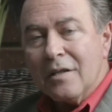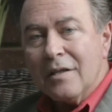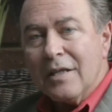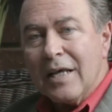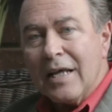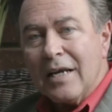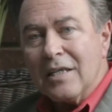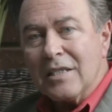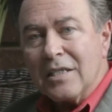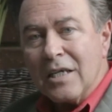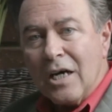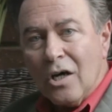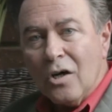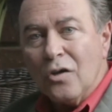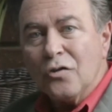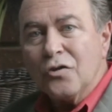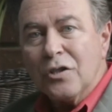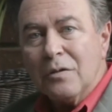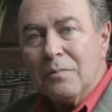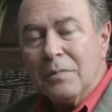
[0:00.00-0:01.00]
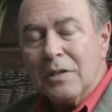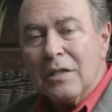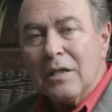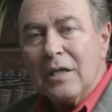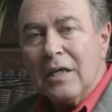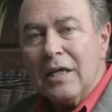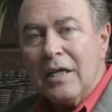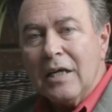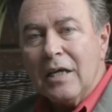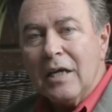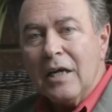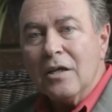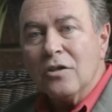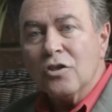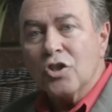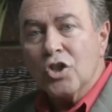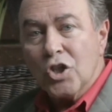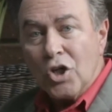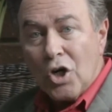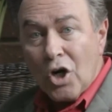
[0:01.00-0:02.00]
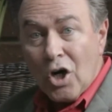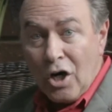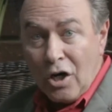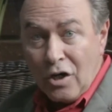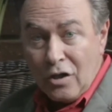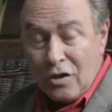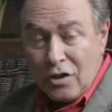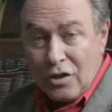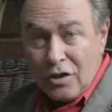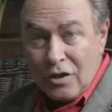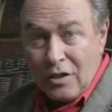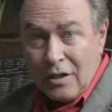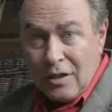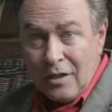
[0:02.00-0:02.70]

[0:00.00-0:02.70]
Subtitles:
that is ultimately in charge.